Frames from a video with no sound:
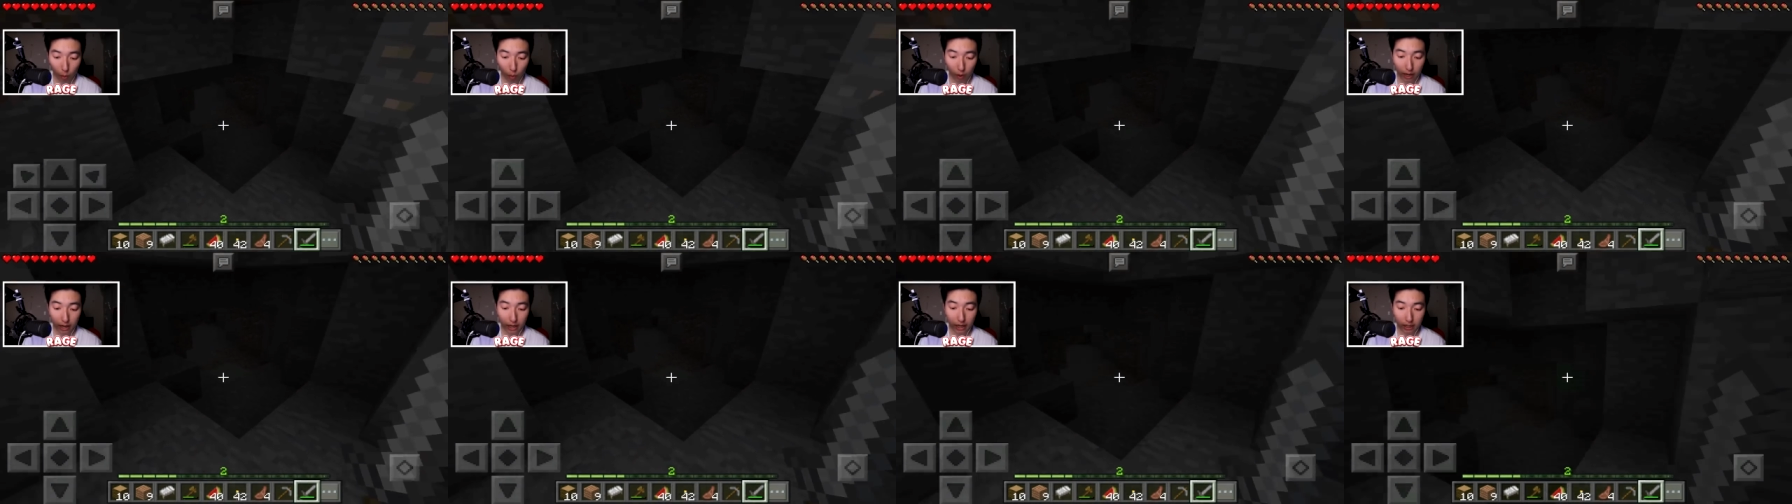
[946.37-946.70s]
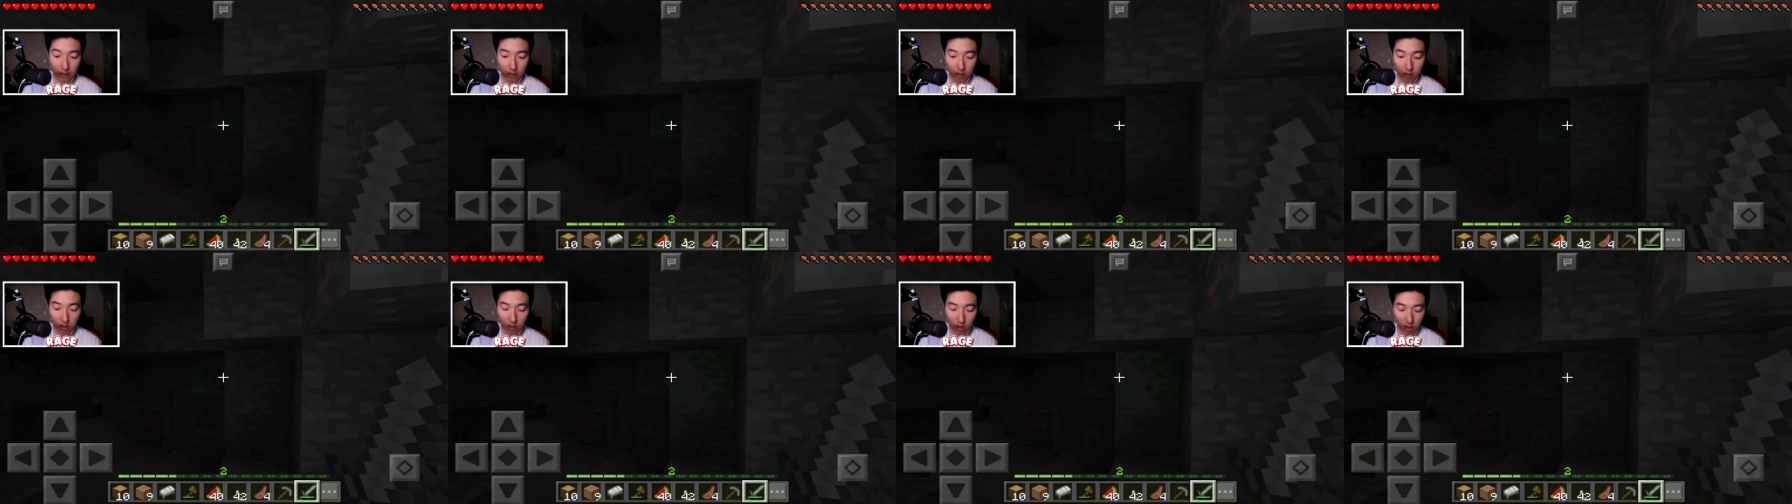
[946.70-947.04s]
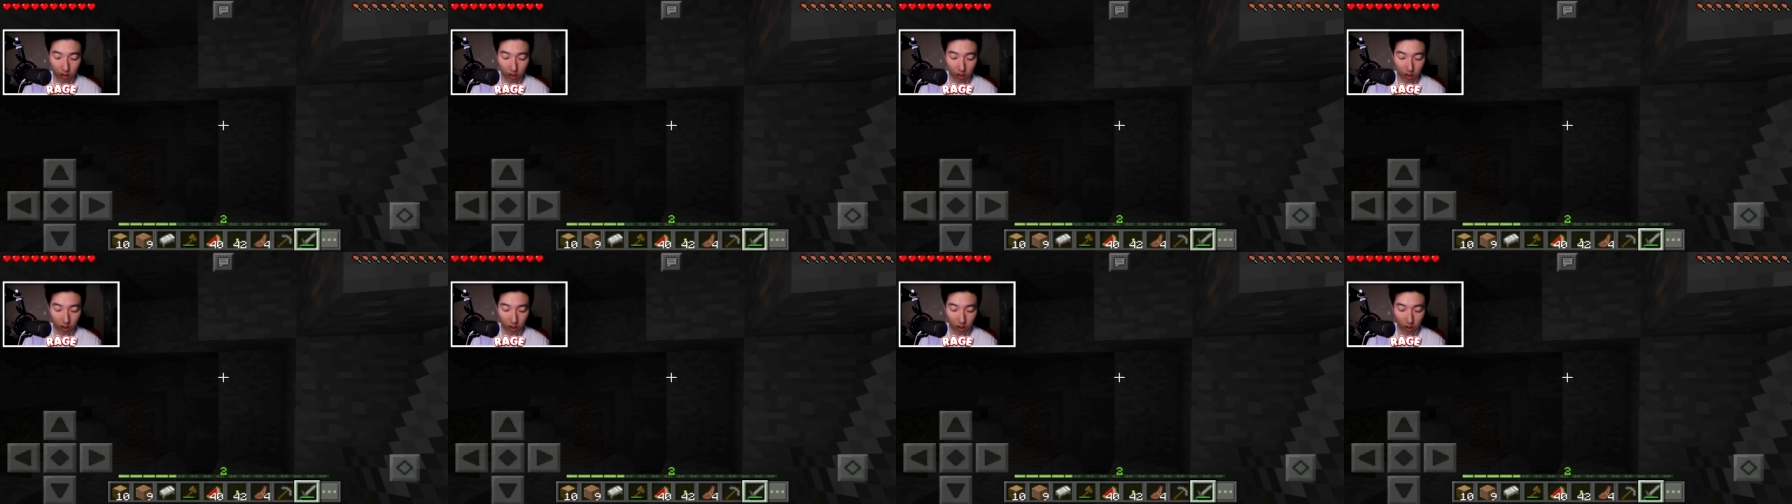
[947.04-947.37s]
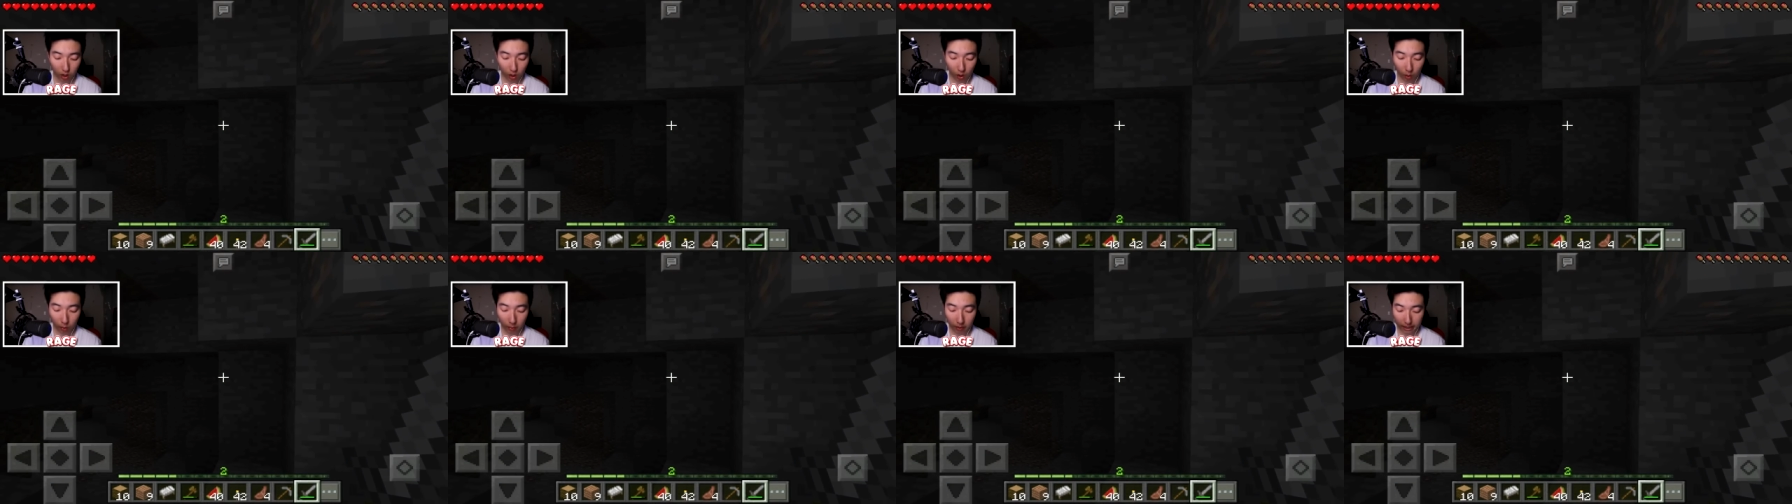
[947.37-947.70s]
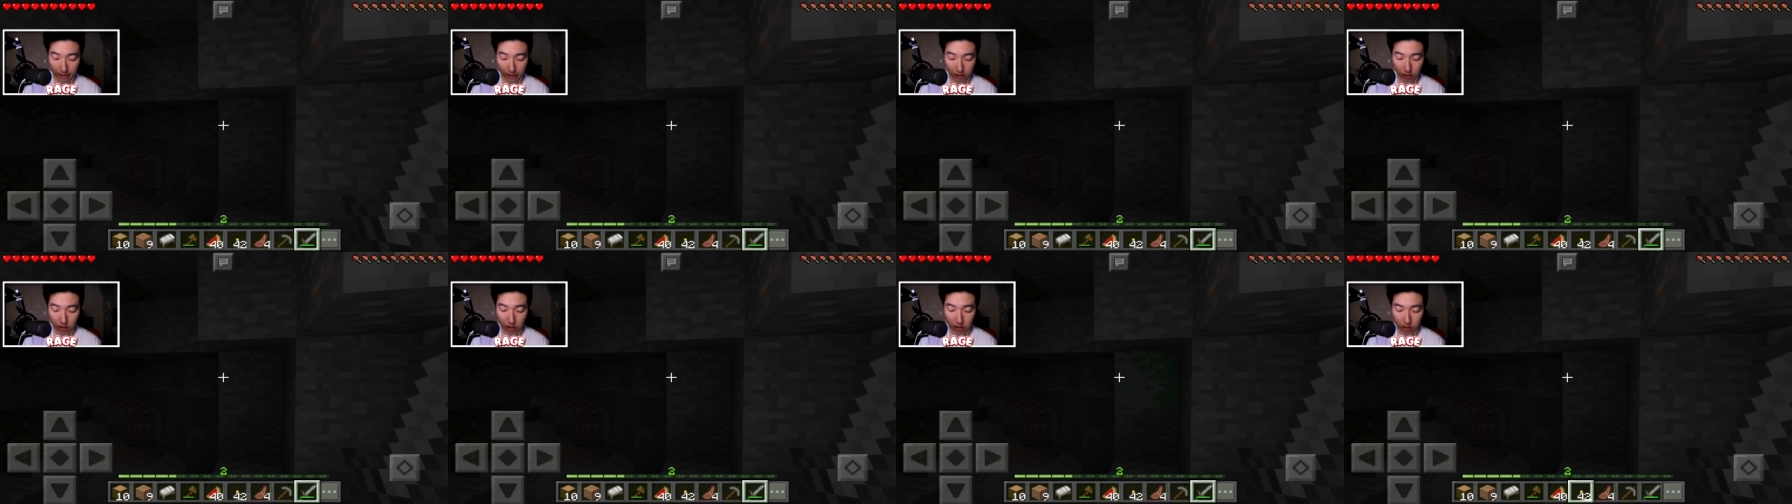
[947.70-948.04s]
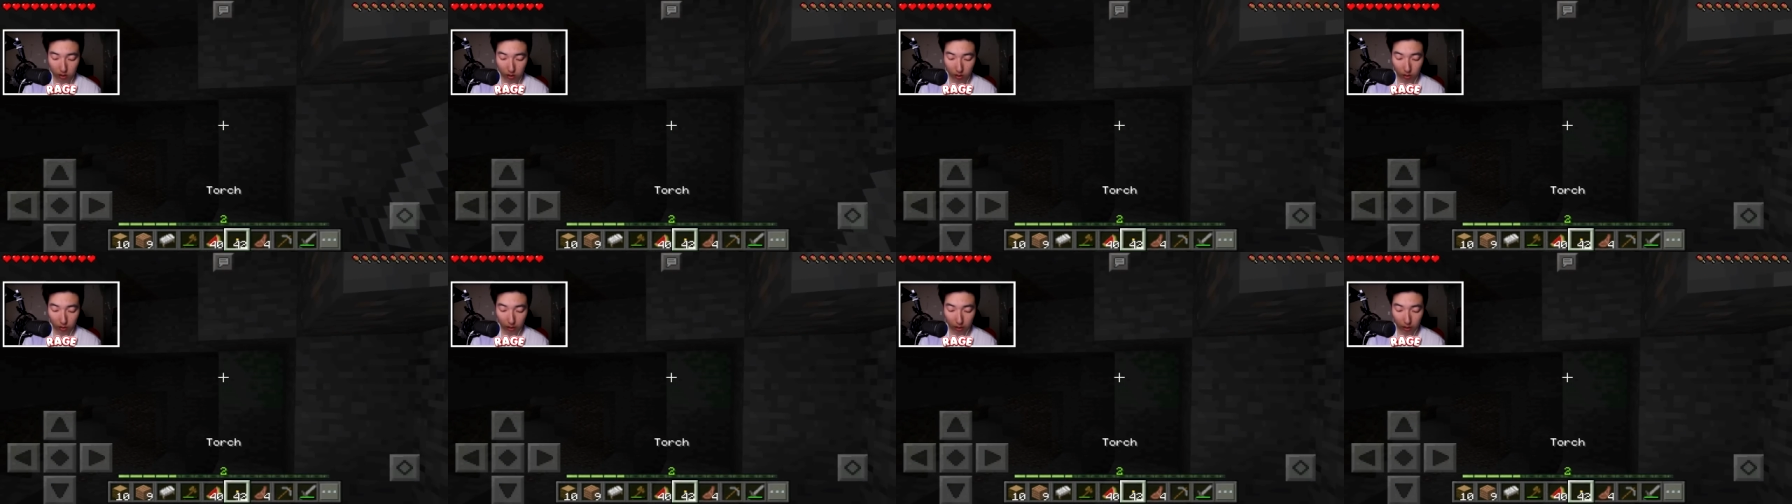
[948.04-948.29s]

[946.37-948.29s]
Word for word: Wait. Oh my goodness.